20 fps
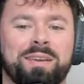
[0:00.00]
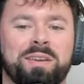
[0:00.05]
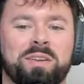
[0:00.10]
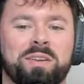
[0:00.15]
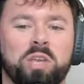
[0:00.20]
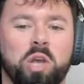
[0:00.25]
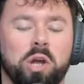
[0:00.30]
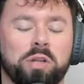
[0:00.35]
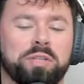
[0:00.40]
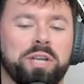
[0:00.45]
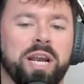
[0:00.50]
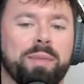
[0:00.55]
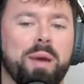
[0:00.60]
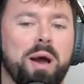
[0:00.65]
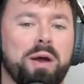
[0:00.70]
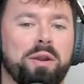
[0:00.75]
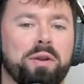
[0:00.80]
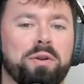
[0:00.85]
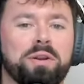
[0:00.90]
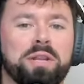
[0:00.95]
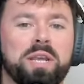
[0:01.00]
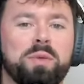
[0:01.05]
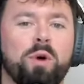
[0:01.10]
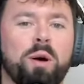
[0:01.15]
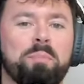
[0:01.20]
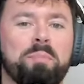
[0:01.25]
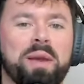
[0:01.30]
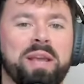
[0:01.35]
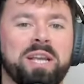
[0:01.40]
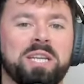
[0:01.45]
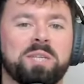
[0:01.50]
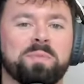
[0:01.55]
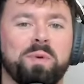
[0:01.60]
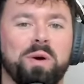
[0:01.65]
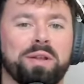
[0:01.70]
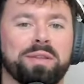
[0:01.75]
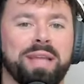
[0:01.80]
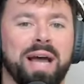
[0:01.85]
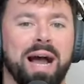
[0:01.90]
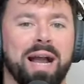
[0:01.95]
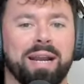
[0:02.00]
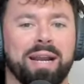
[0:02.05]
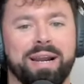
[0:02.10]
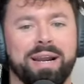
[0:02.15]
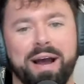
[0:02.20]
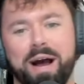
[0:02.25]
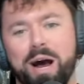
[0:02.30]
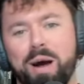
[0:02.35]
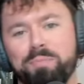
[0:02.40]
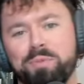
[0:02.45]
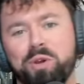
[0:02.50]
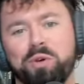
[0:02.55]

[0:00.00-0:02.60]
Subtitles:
Y'all check him out on d1baseball.com.